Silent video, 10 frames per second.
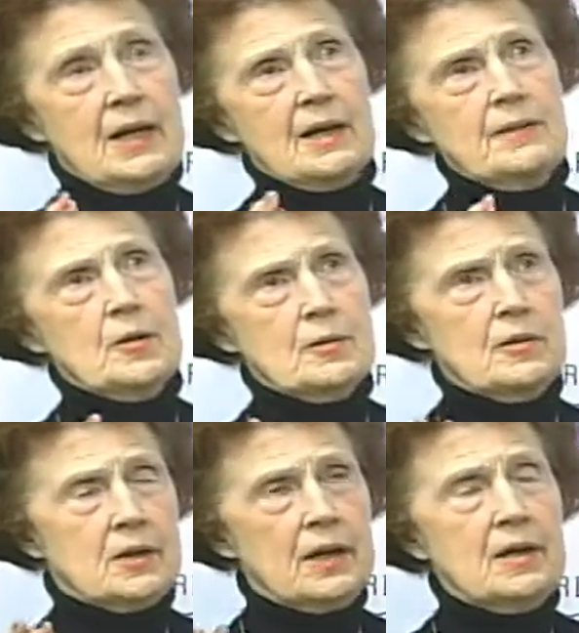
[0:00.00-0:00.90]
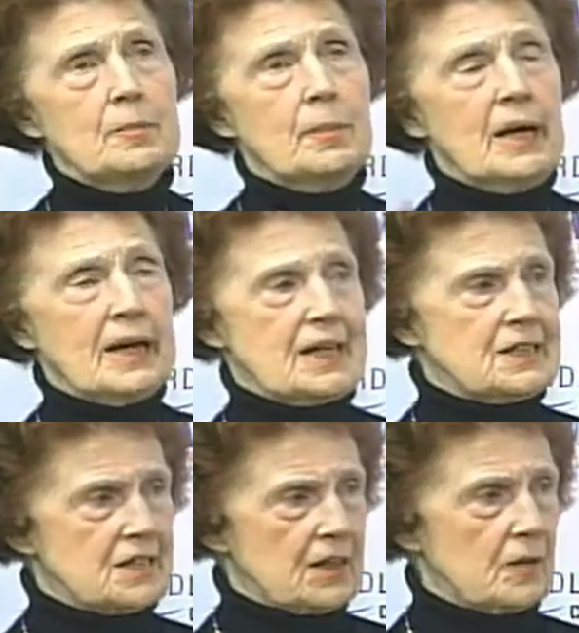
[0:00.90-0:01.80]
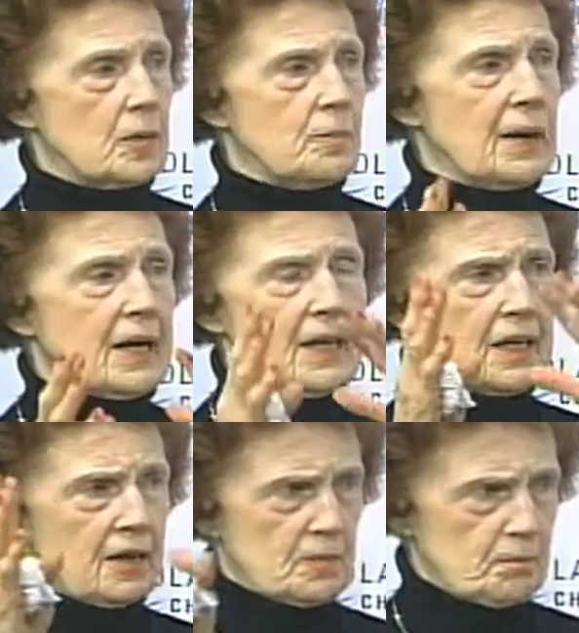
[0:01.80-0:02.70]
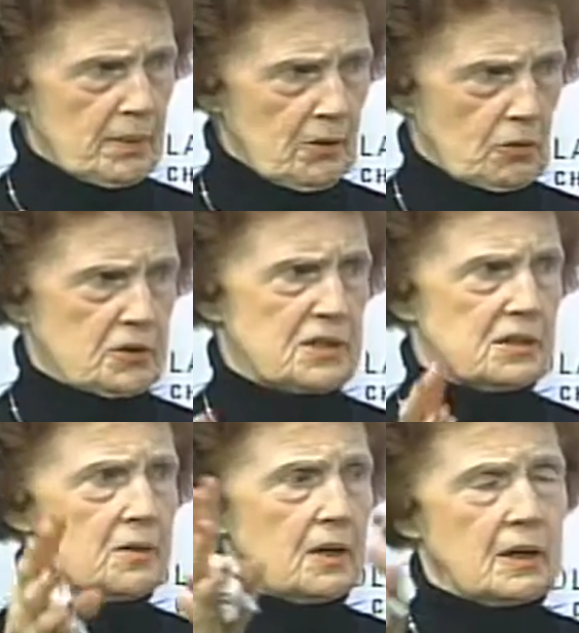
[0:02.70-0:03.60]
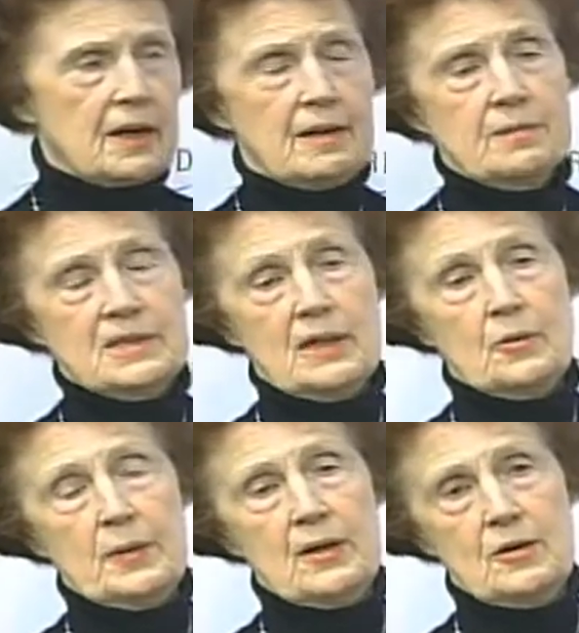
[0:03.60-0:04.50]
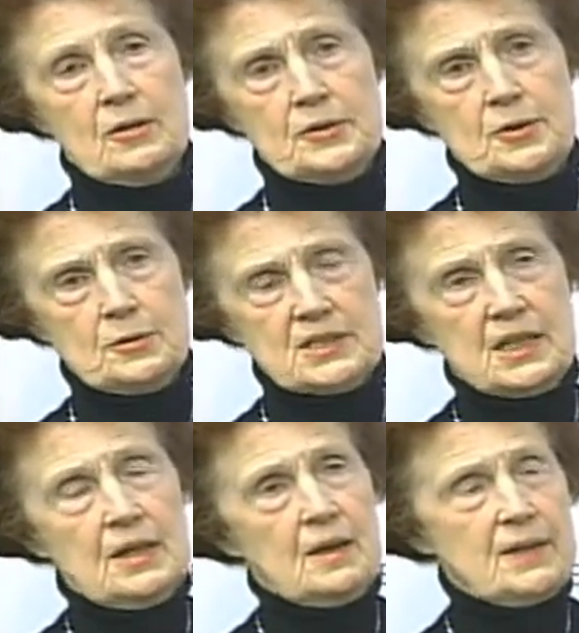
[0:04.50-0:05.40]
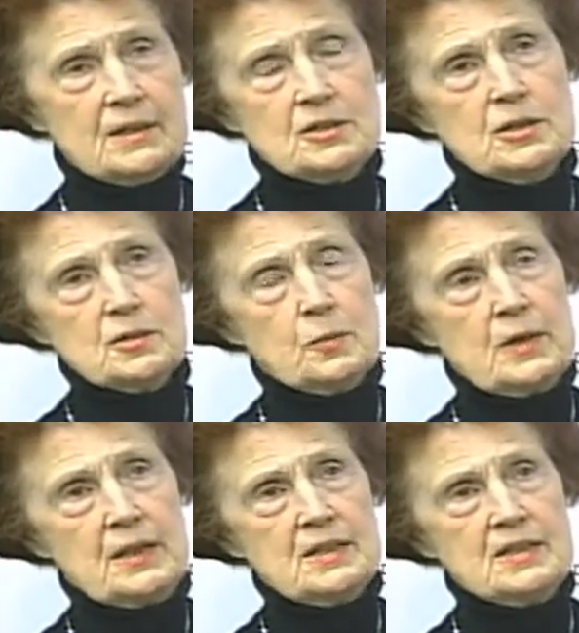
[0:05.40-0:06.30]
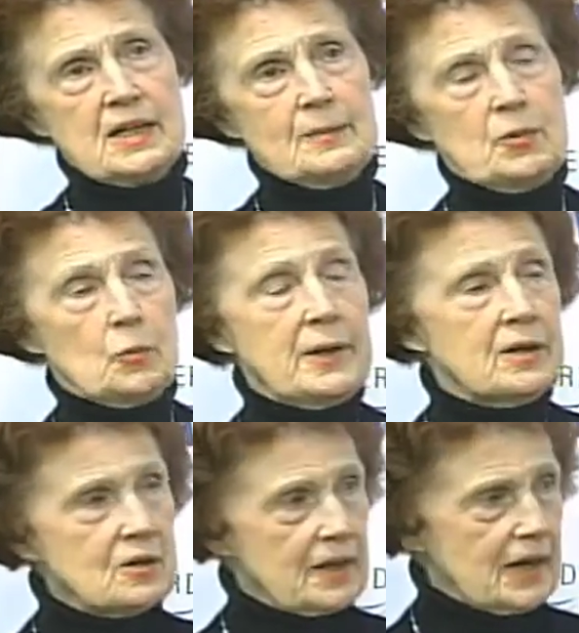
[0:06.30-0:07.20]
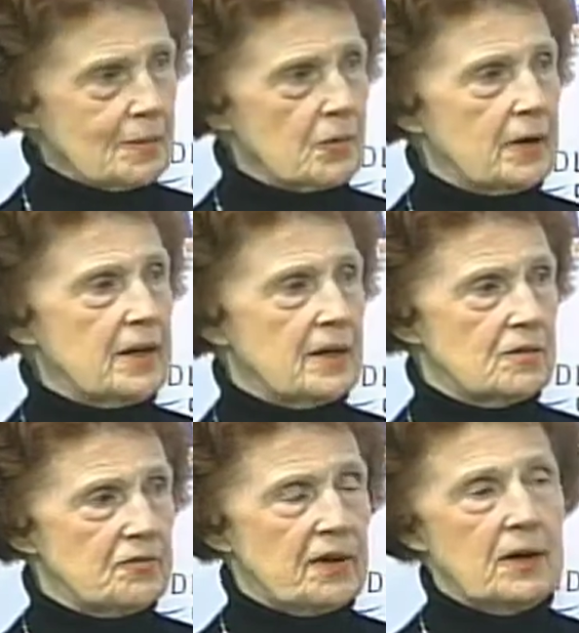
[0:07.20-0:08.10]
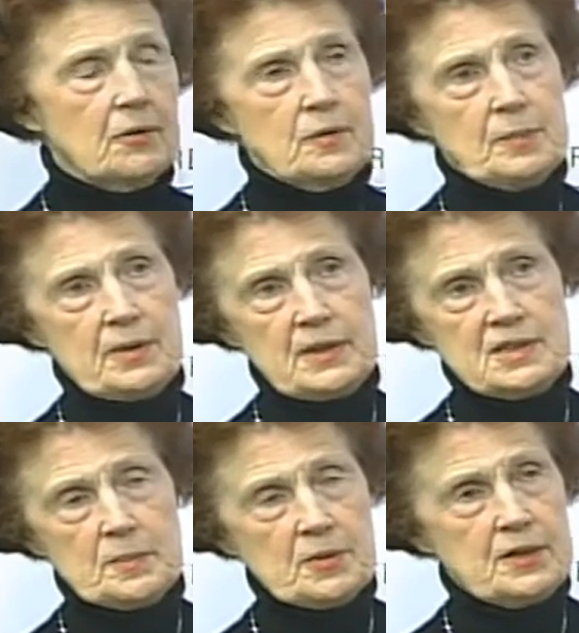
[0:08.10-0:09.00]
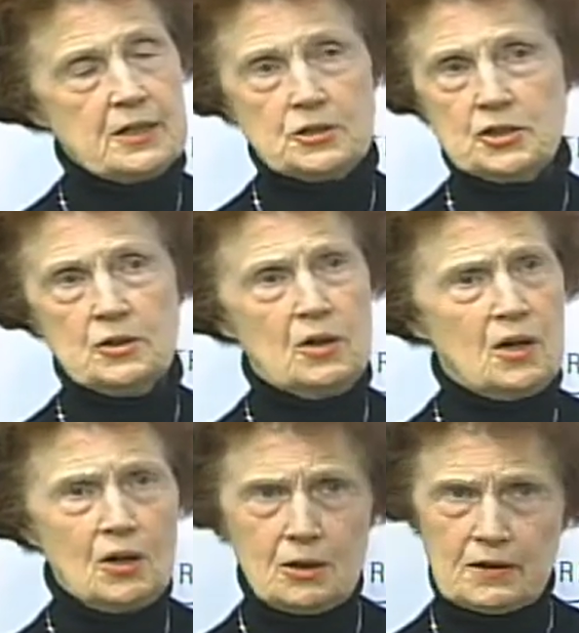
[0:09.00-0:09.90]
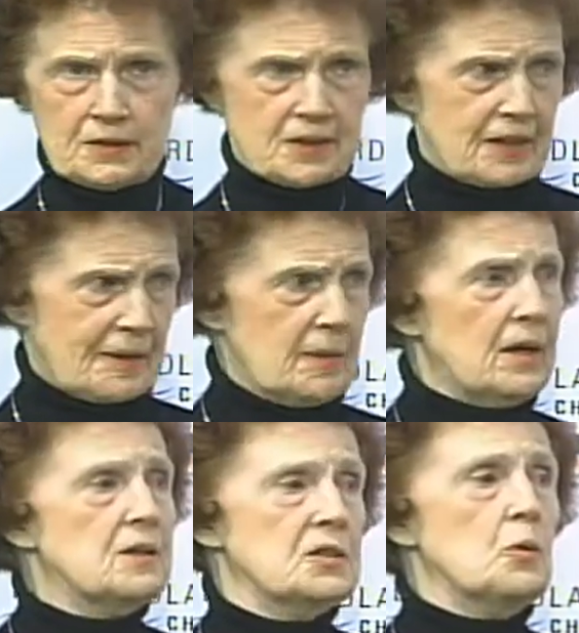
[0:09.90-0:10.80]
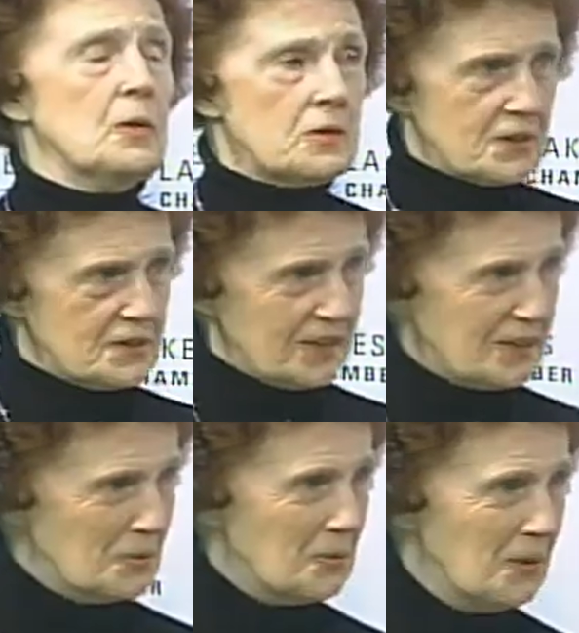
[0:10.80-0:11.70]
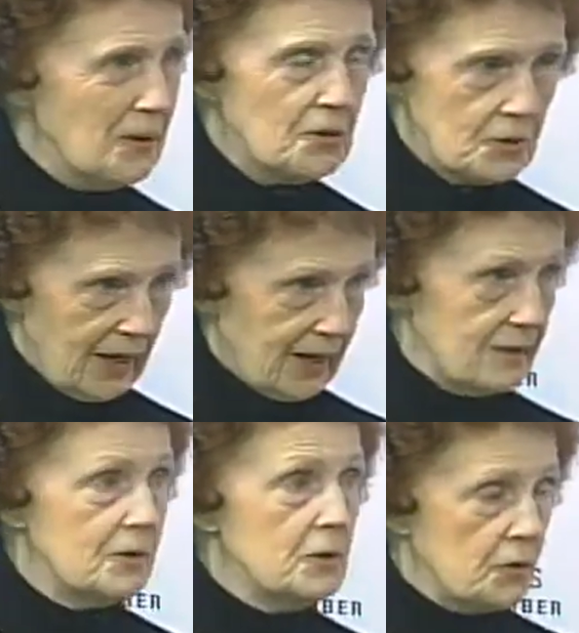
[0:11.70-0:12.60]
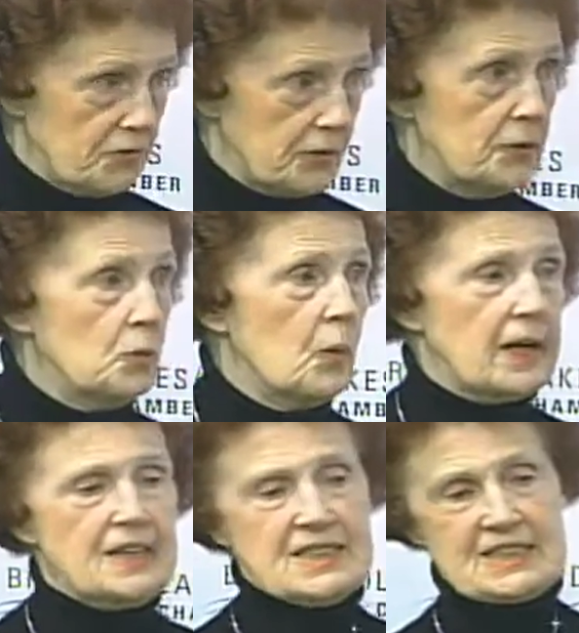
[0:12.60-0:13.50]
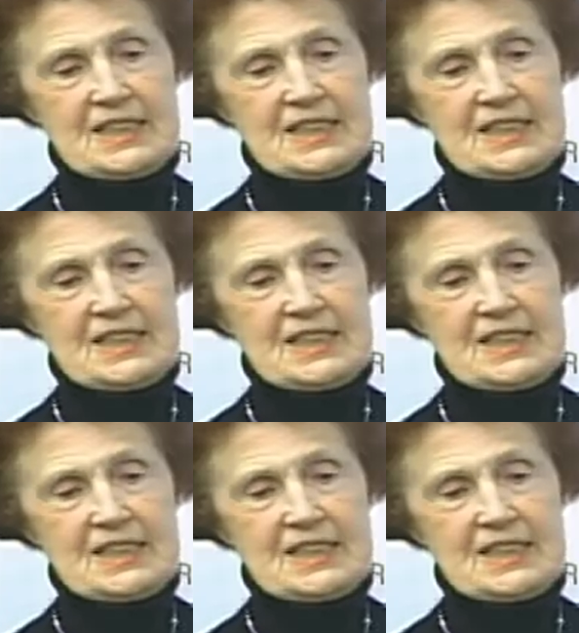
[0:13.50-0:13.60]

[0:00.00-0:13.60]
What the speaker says: And they're looking at buying together, buying in bulk, certain items that we all use. That's just one example. We collaborate on fire and police protection all the time. So we'll continue and look for new ways.